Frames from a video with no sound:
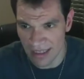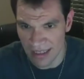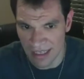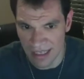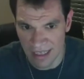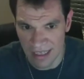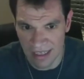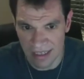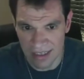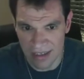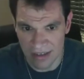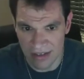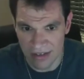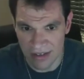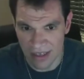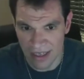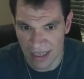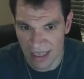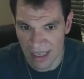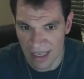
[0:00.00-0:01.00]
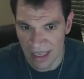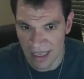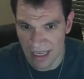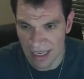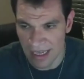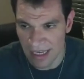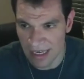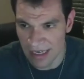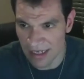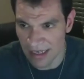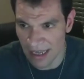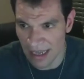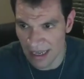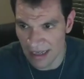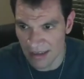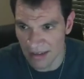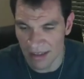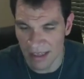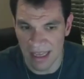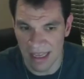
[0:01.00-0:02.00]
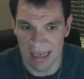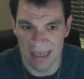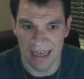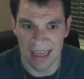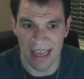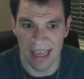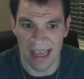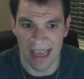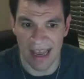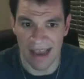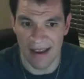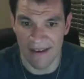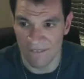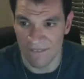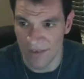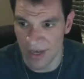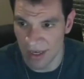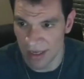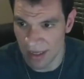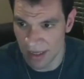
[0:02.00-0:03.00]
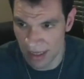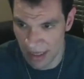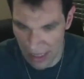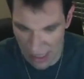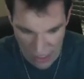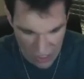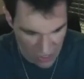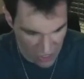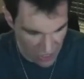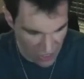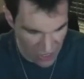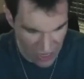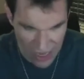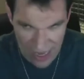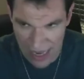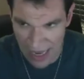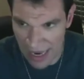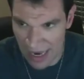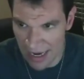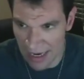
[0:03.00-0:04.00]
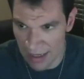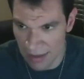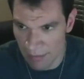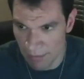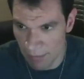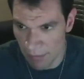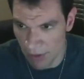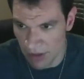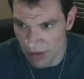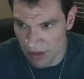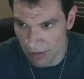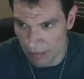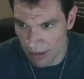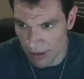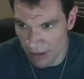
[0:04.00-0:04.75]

this index can have n possible